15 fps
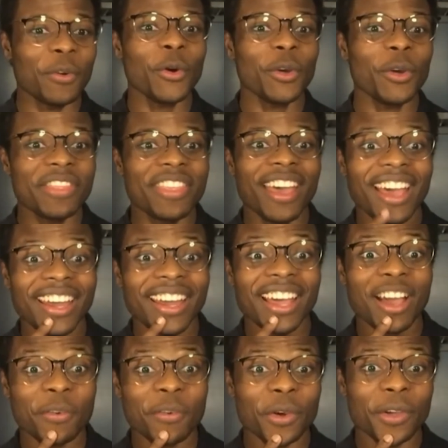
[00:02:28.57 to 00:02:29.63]
heard that.
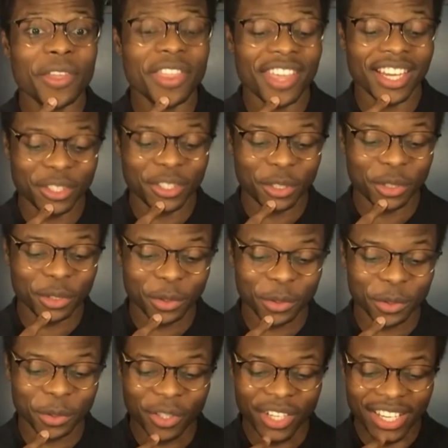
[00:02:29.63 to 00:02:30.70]
I've heard that
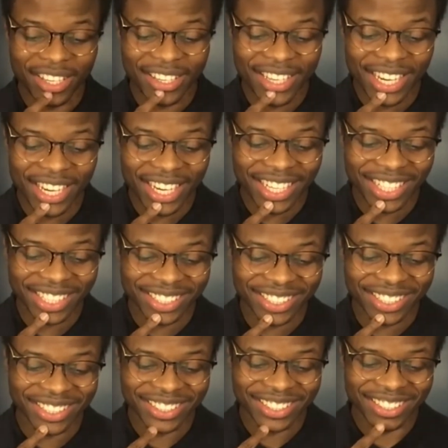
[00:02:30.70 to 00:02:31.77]
too. Yes.